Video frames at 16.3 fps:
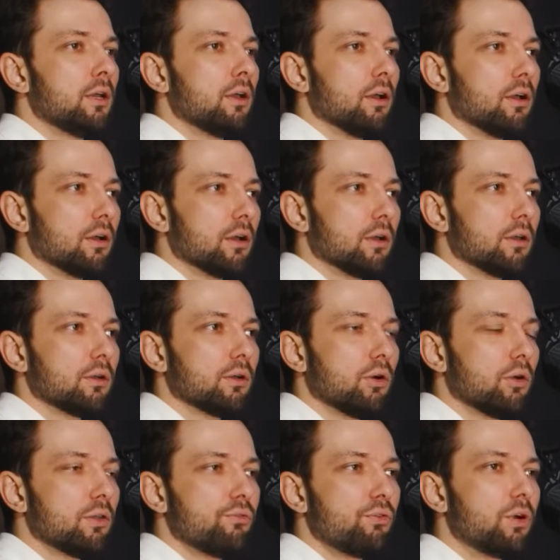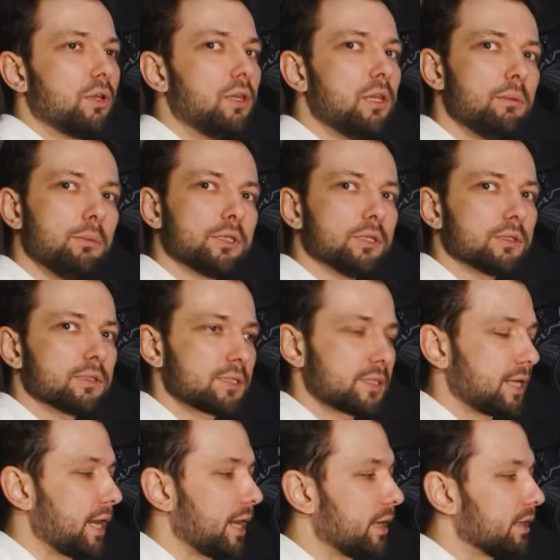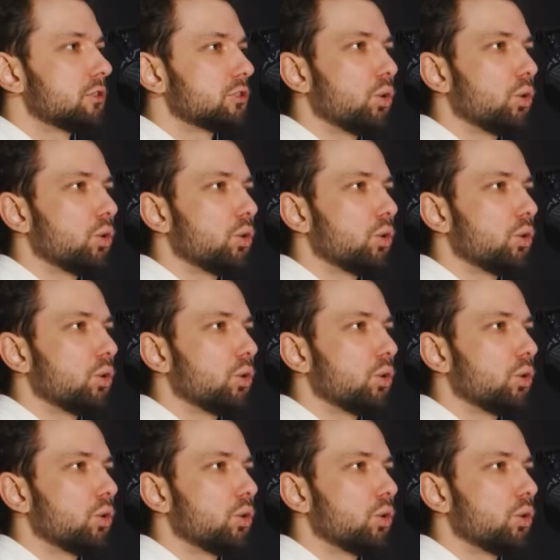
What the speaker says: on a very limited scale.